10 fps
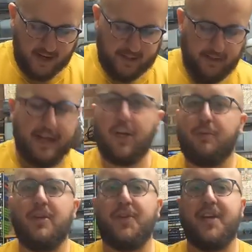So that
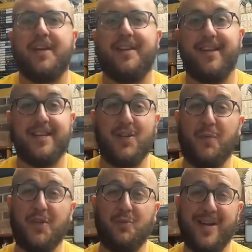cost me nothing. That's all
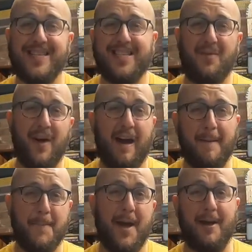for
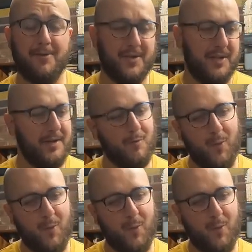£25.